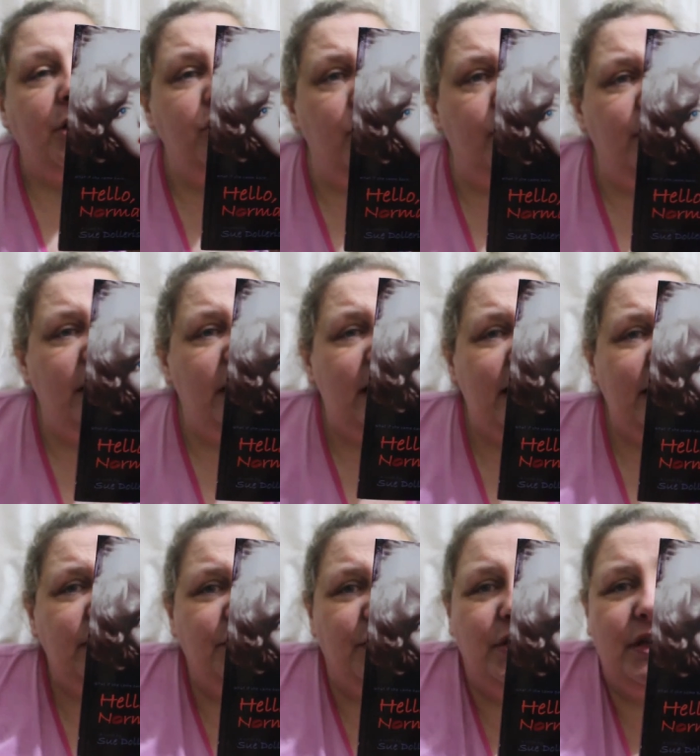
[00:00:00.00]
During the
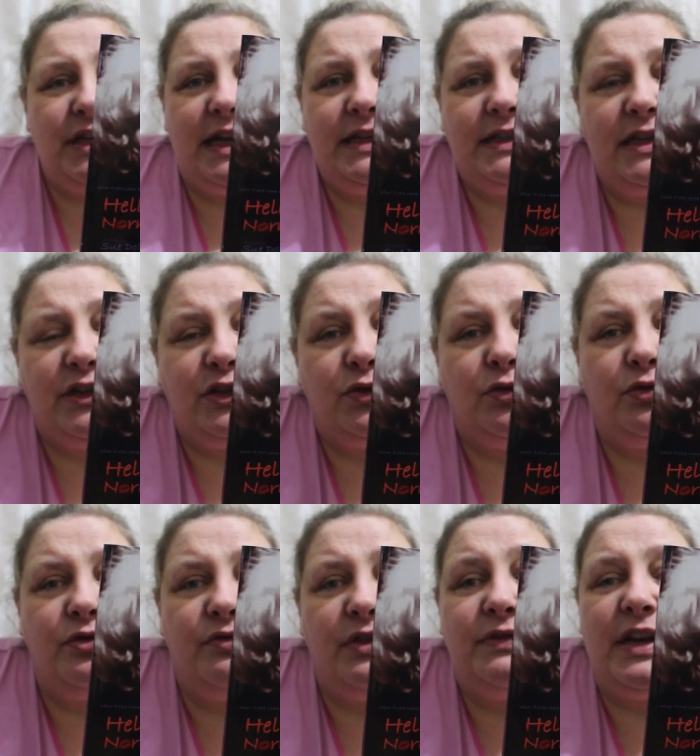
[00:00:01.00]
next few days, an
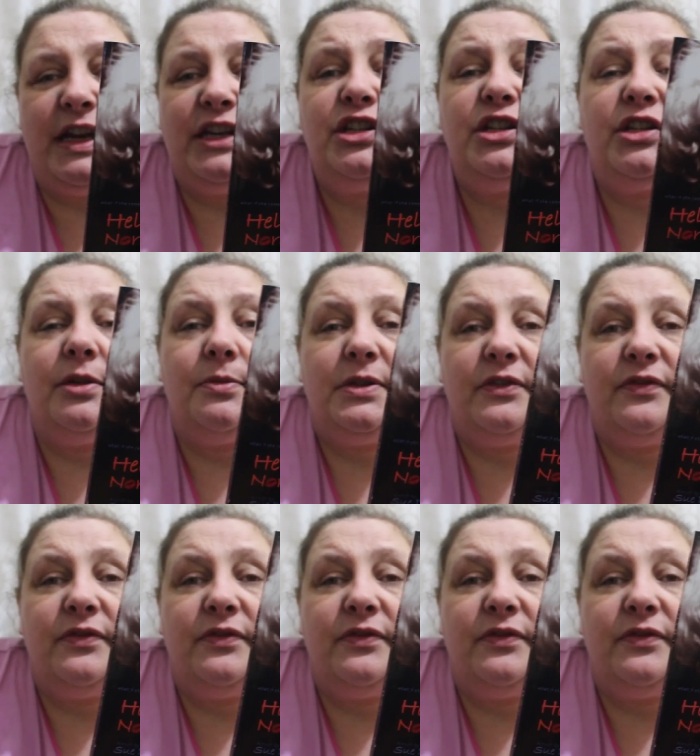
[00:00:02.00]
extraordinary relationship